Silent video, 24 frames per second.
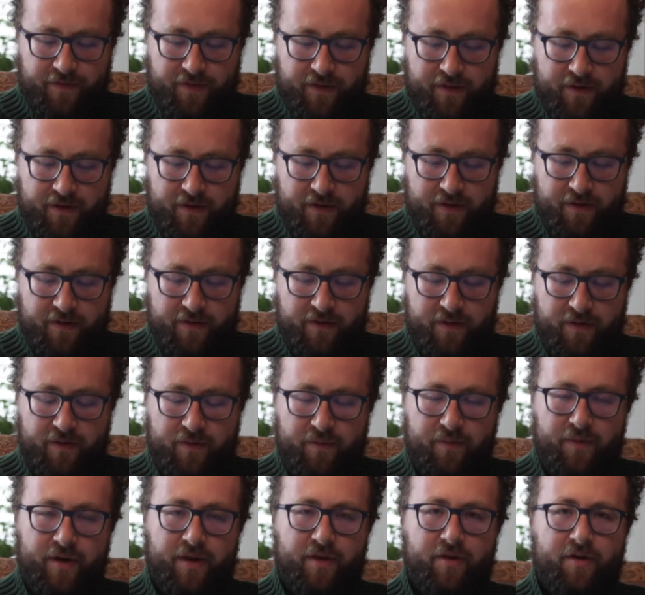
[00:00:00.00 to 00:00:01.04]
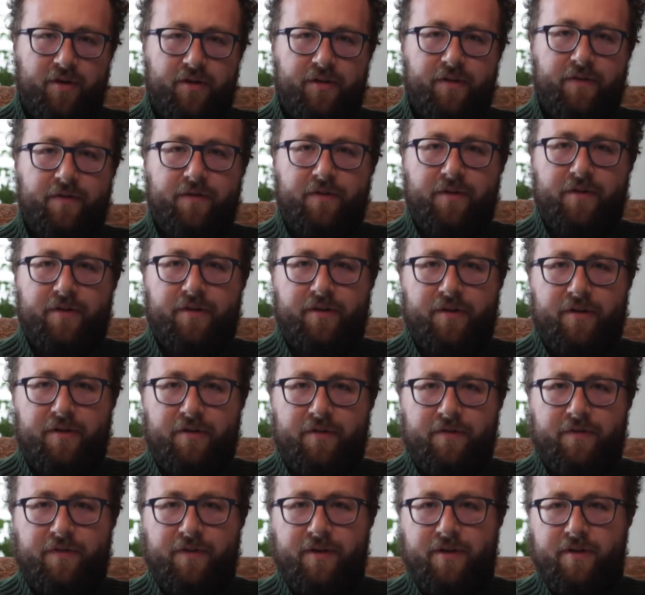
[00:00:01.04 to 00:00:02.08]
the what's called the four
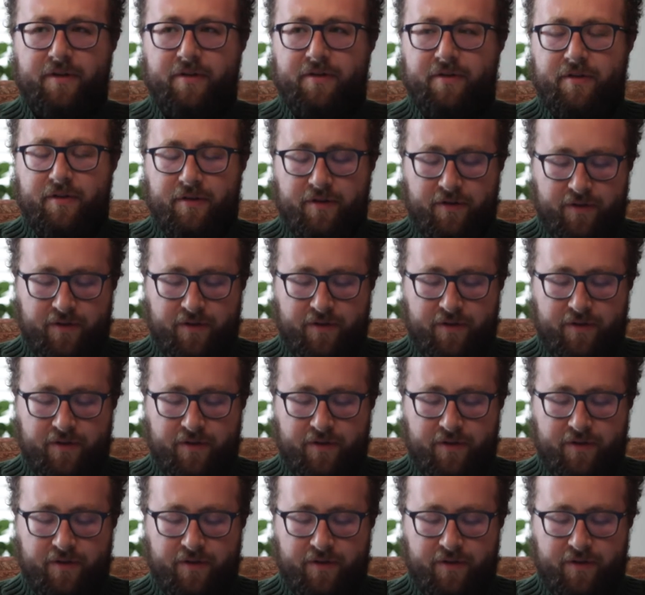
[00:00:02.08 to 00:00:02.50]
tekufot, or